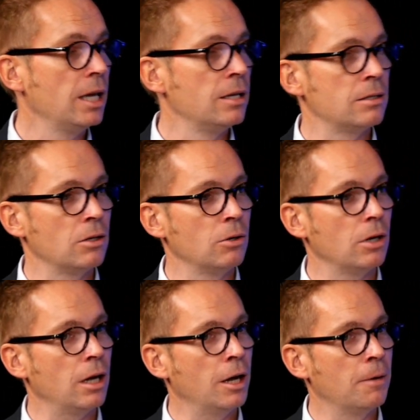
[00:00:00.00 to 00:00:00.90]
So
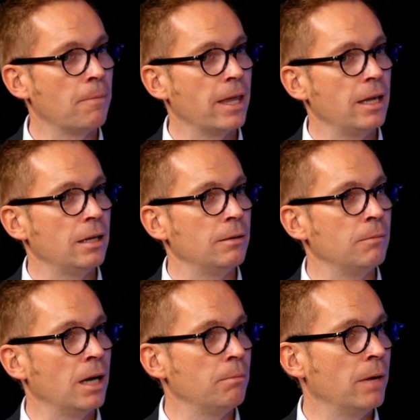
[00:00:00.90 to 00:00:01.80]

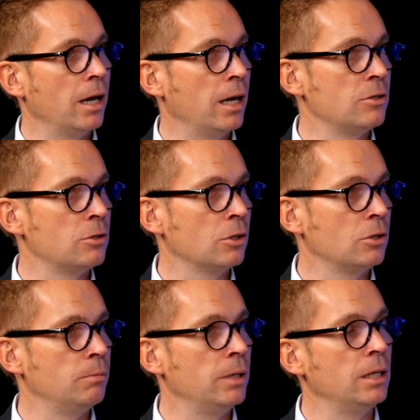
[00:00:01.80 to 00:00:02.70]
my answer
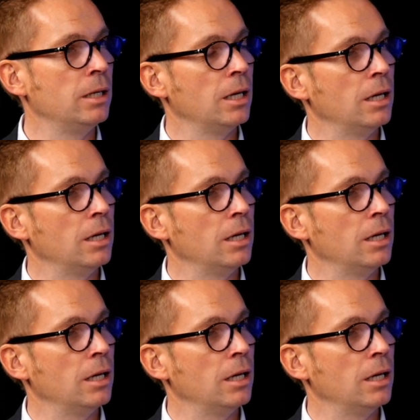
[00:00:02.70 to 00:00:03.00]
could be